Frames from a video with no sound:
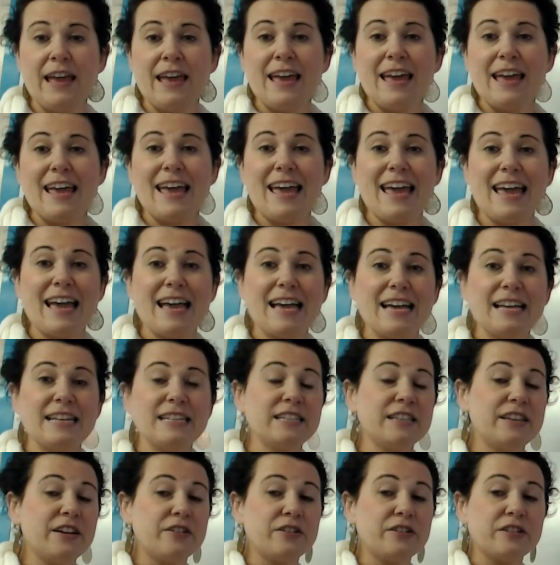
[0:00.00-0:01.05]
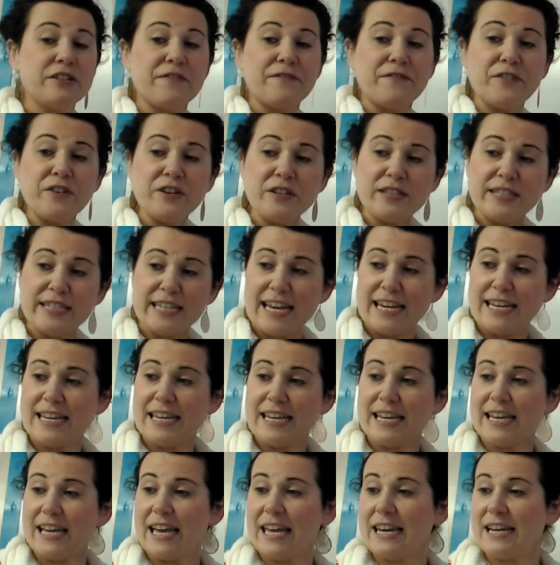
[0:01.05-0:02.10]
And there's a first
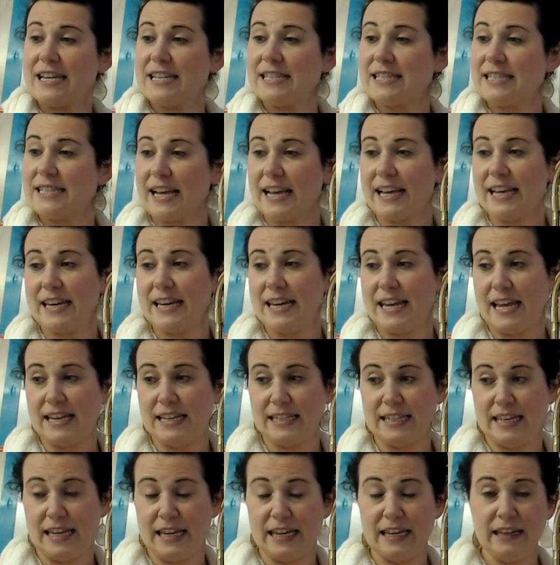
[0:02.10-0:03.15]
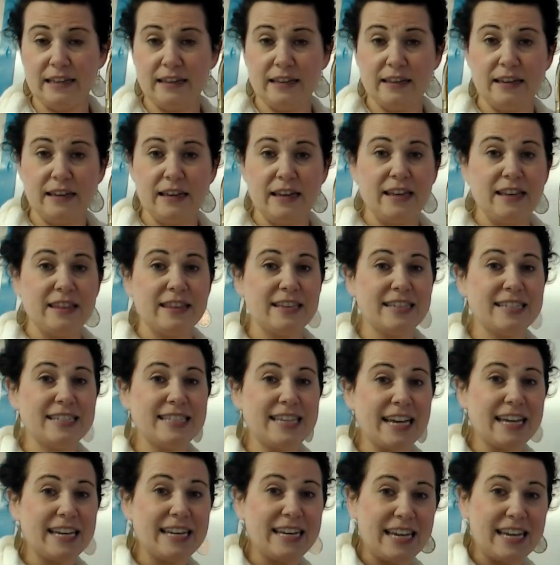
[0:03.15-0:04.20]
ending and a second ending. The
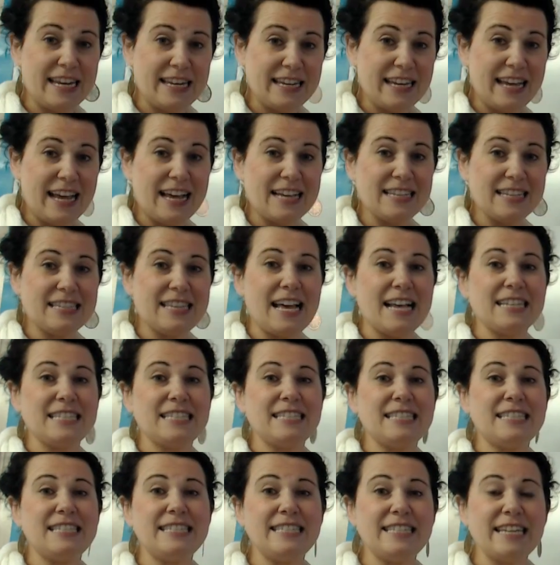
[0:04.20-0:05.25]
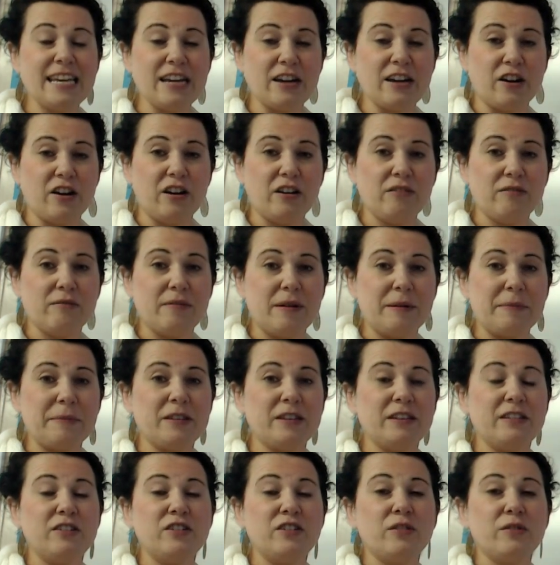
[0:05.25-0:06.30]
second ending has that stinger. Remember,
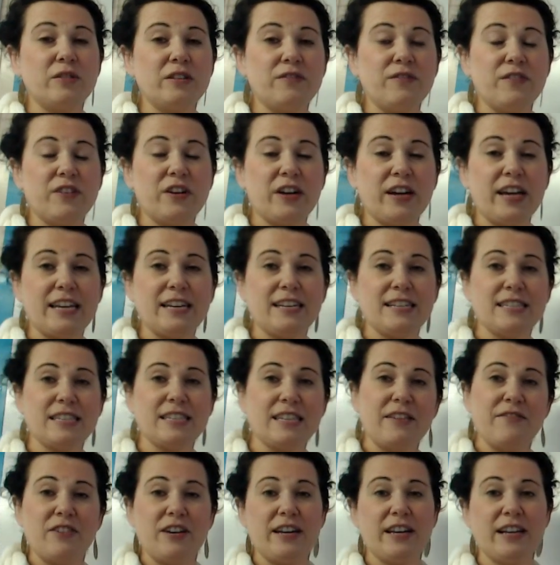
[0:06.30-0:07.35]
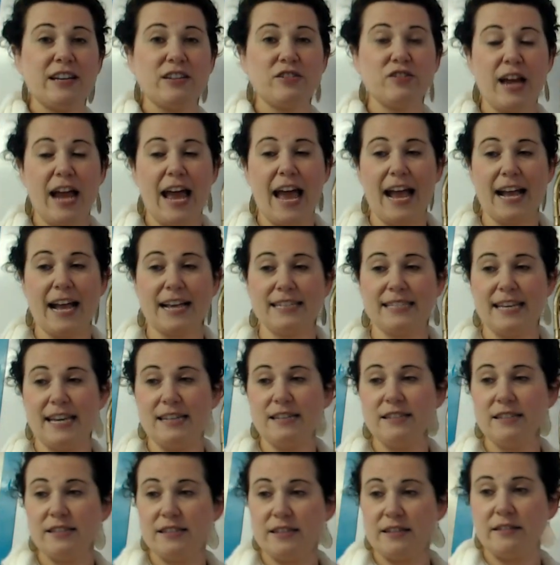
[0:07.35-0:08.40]
the note at the very end is given an extra
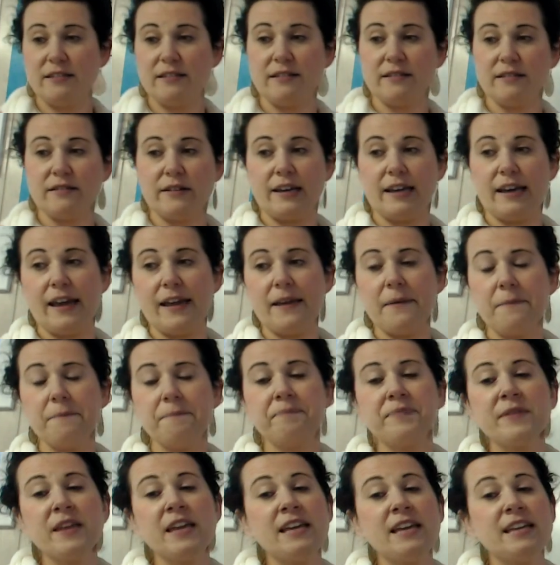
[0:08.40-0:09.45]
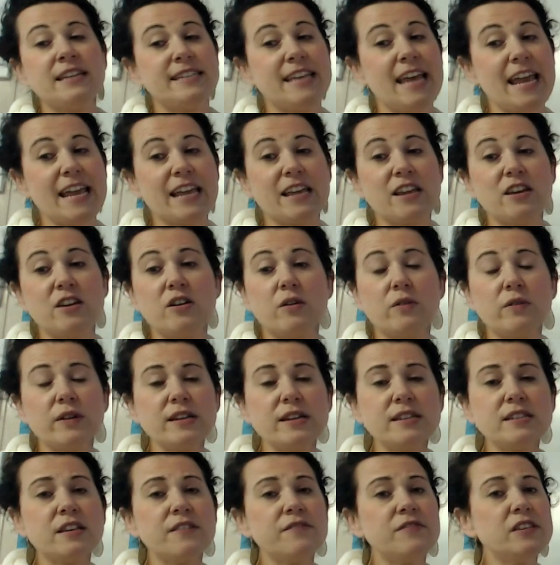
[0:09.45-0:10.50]
accent, okay? Take
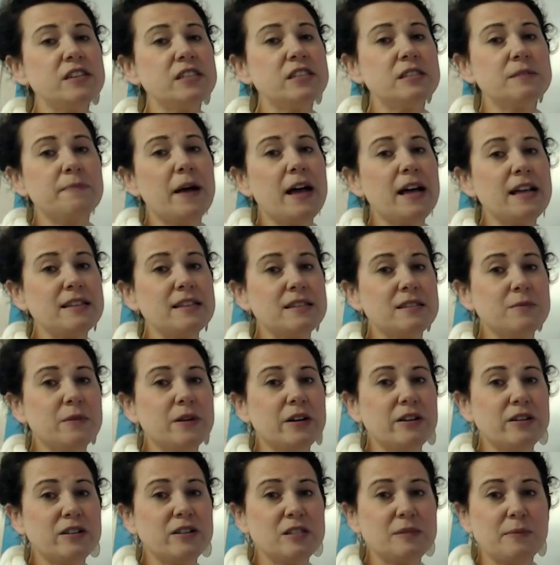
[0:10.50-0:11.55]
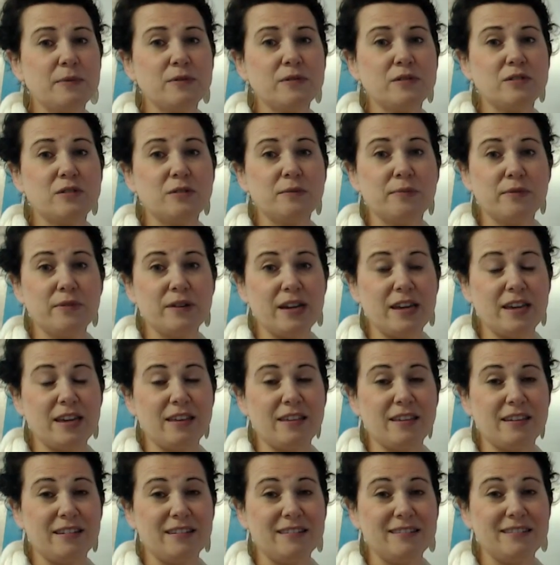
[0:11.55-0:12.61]
notice of the spots where you're supposed to breathe.
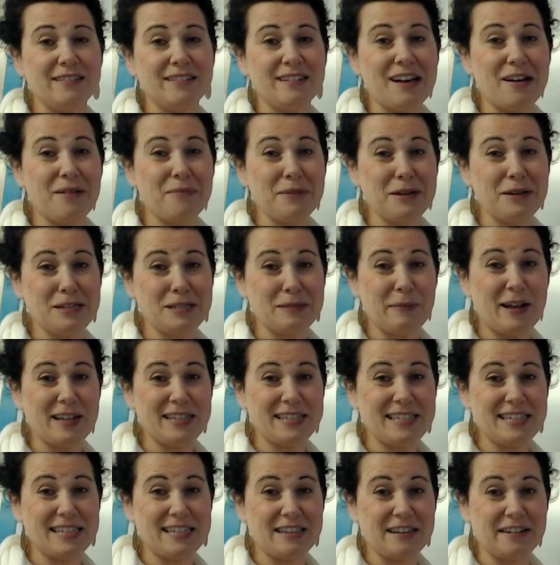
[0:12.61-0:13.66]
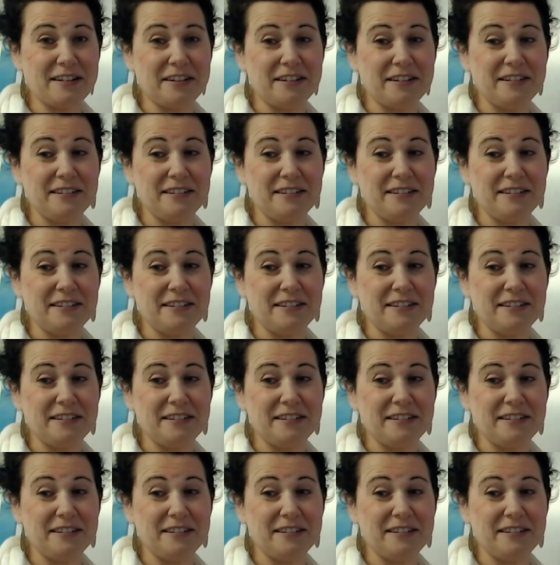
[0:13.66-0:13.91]
How many spots is there?